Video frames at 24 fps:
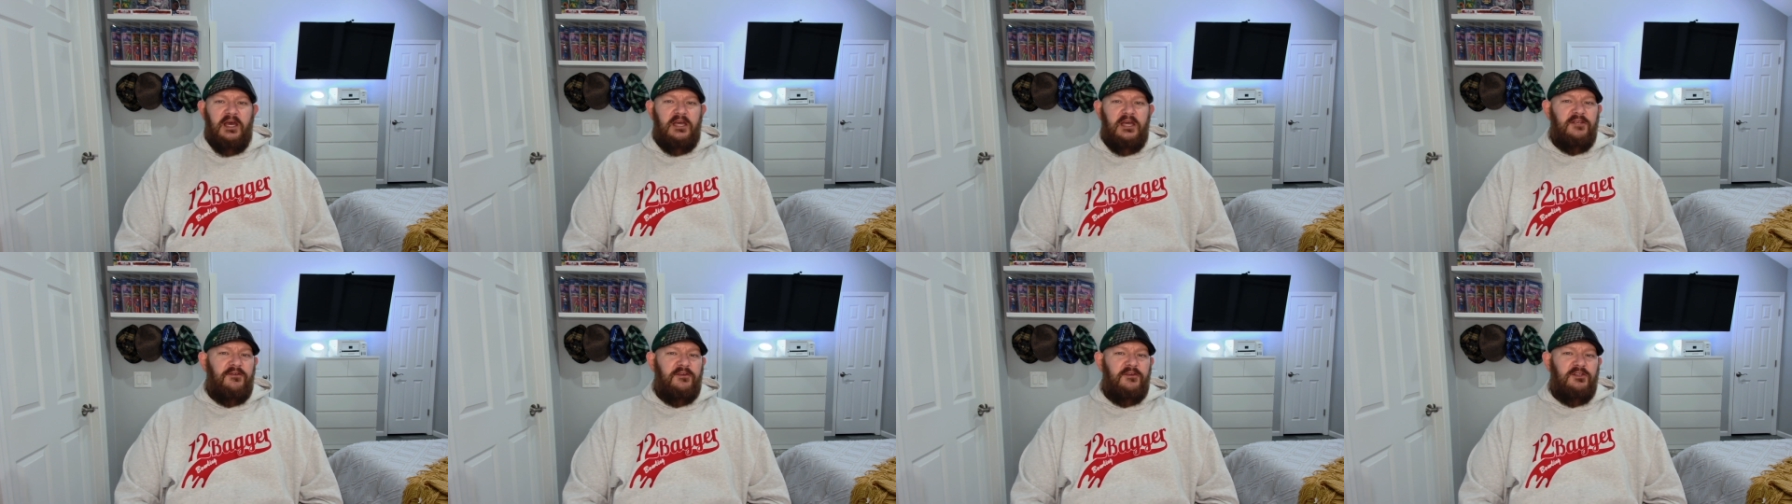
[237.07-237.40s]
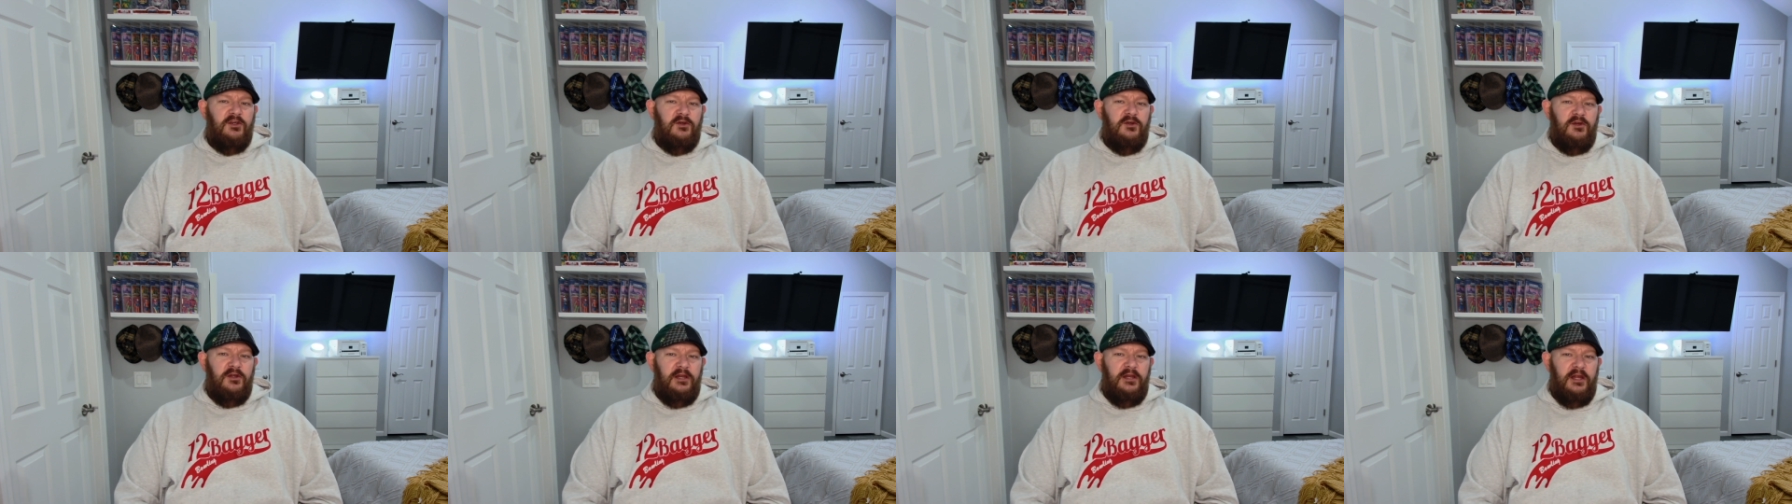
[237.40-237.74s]
Thanks for
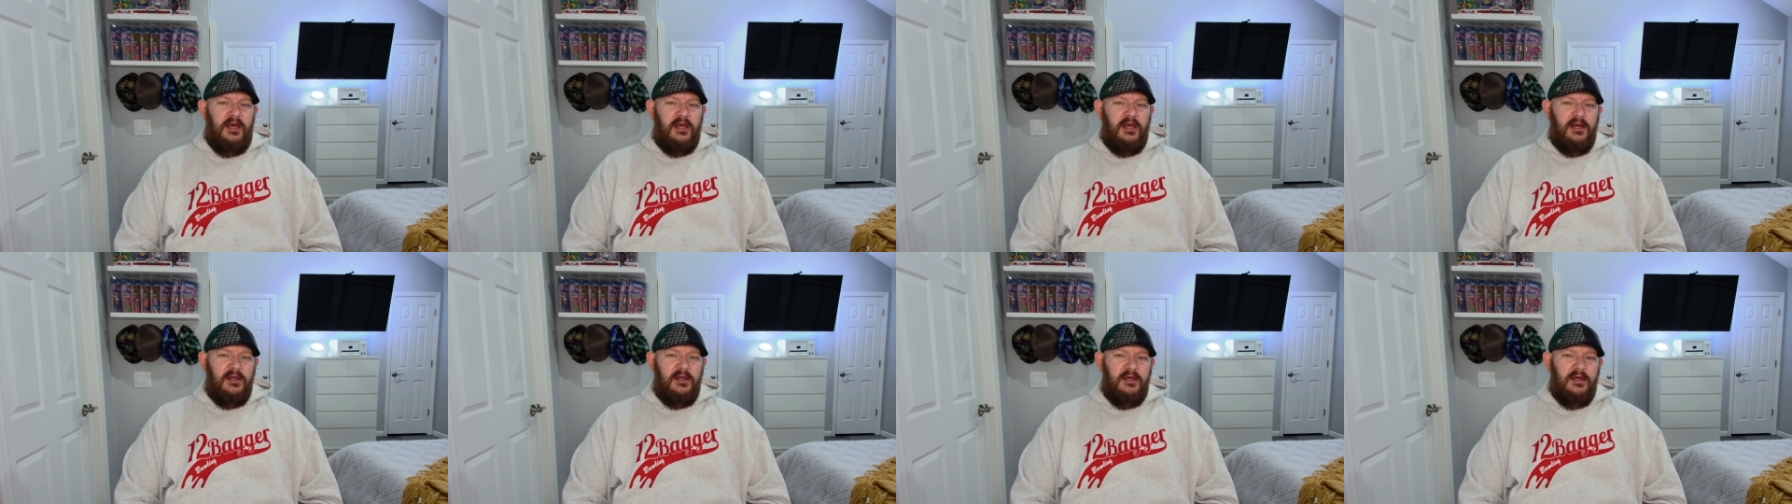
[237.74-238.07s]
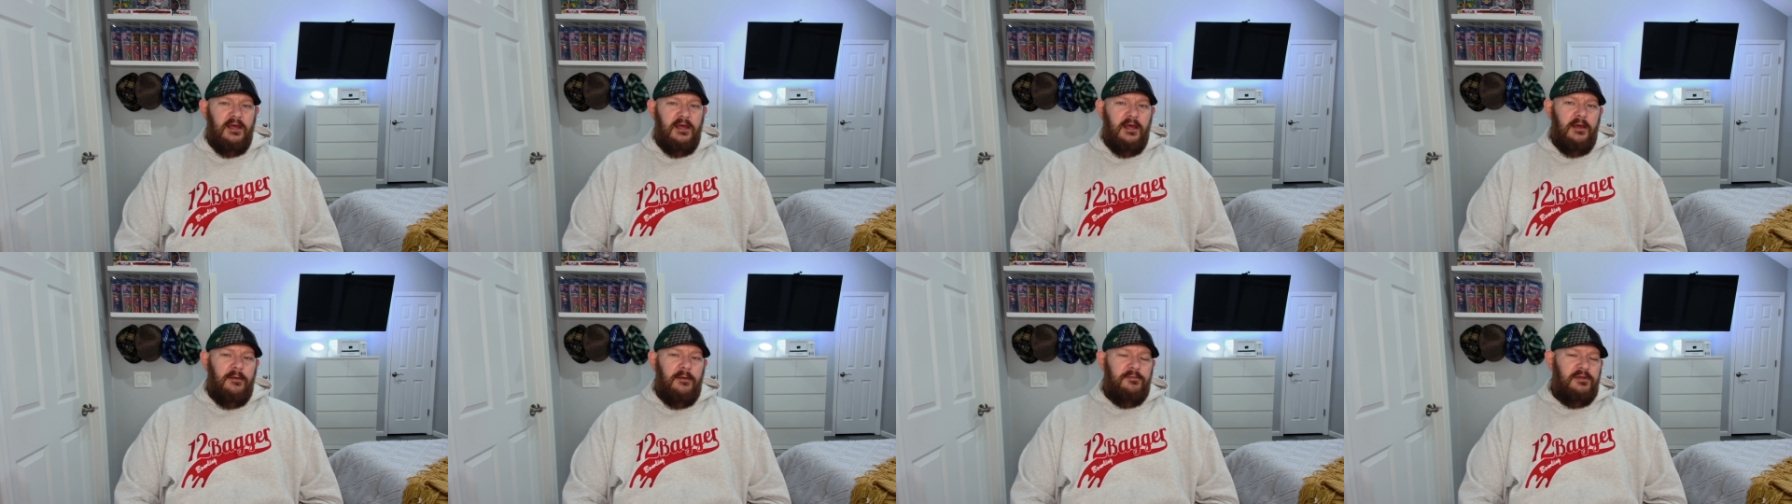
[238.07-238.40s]
tuning in.
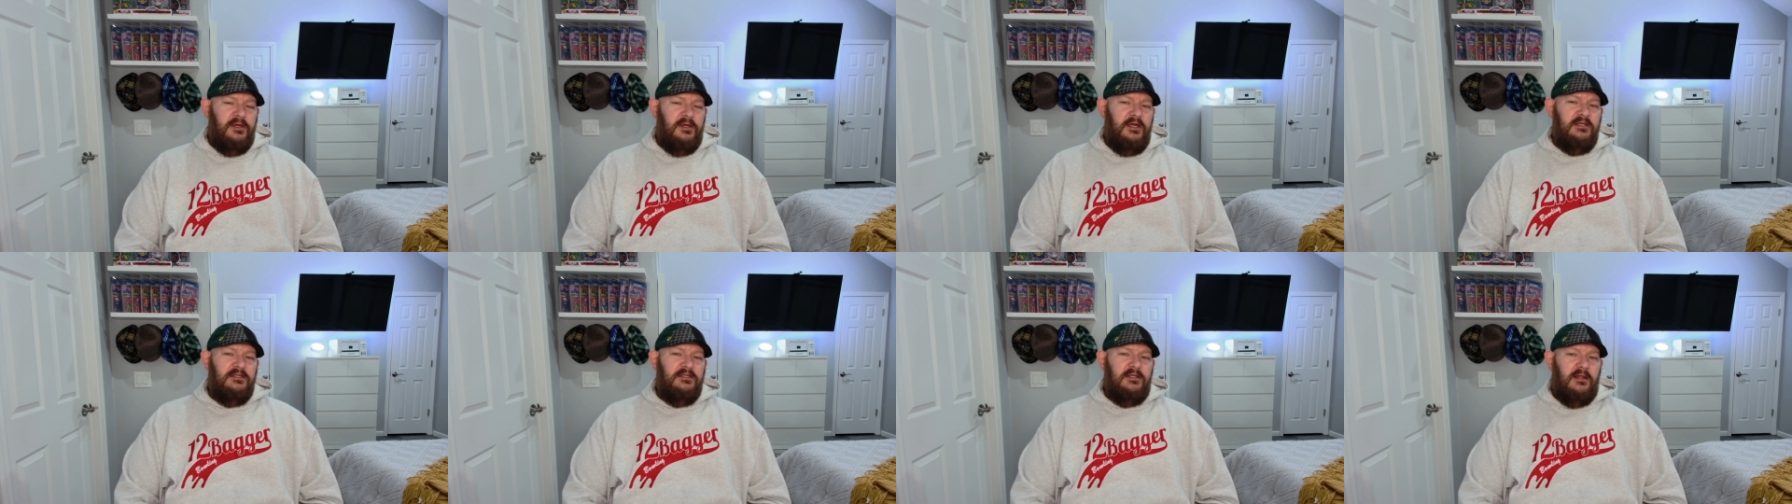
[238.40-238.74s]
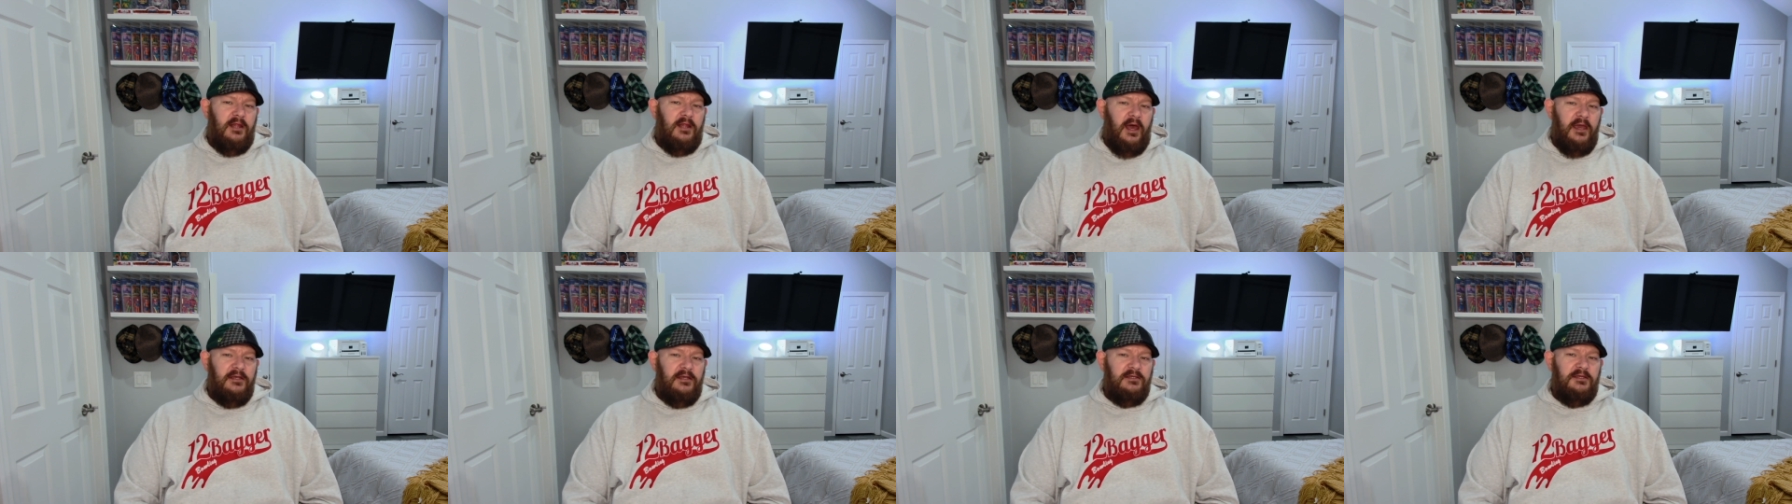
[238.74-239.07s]
Please
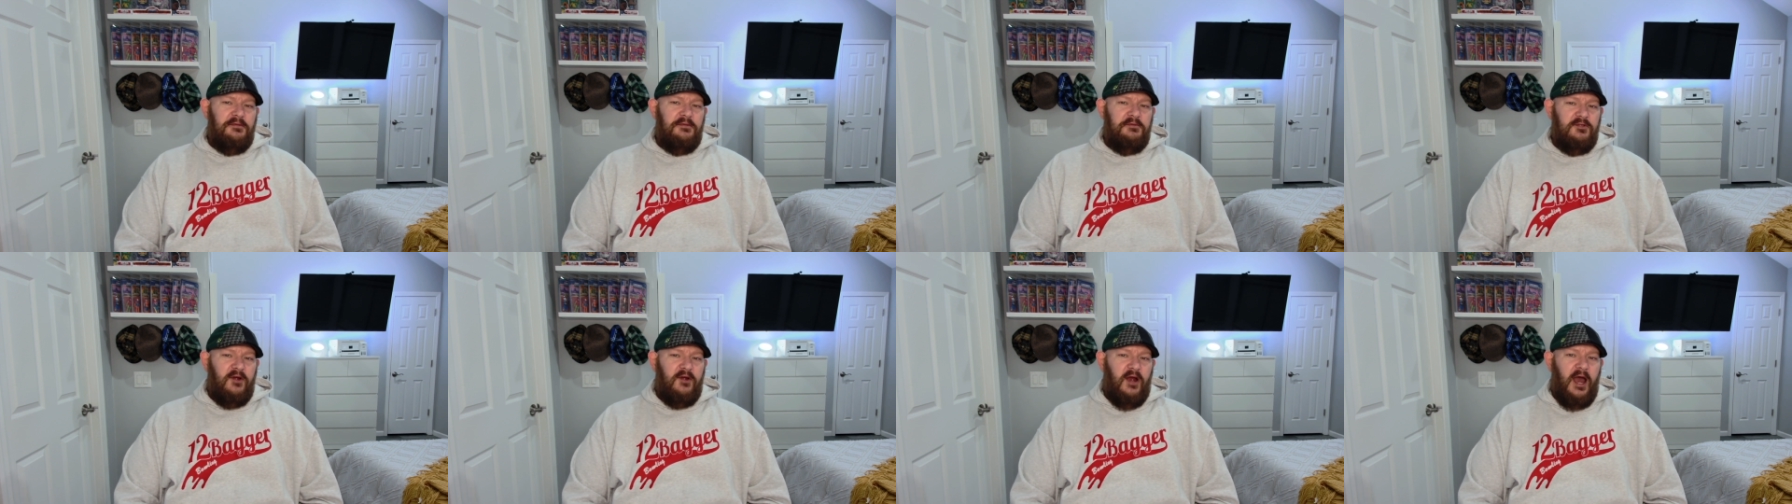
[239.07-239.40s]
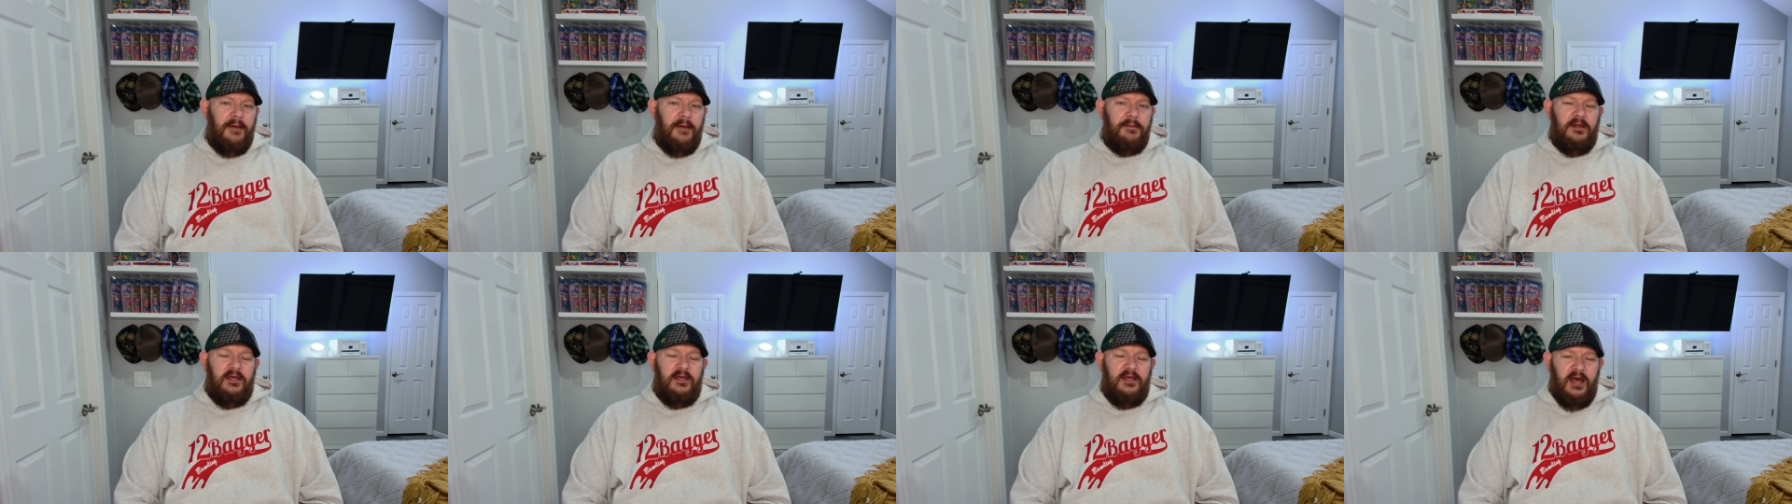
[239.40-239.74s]
like,
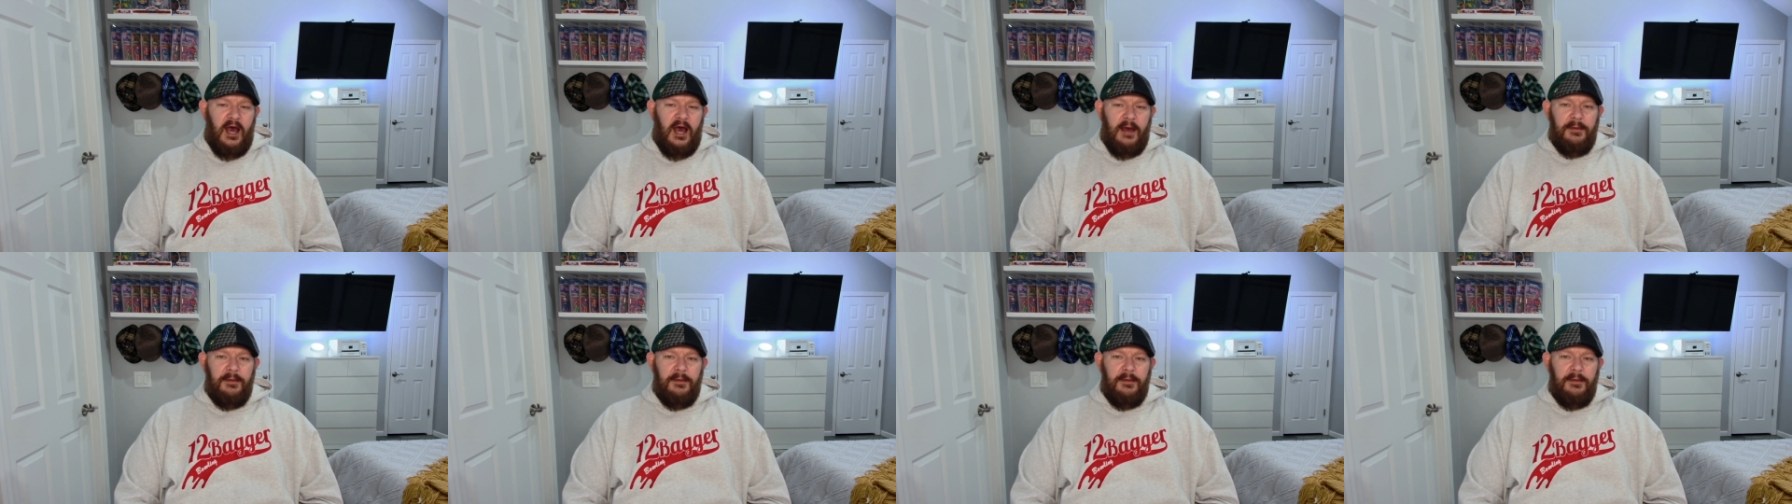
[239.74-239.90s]
subscribe, and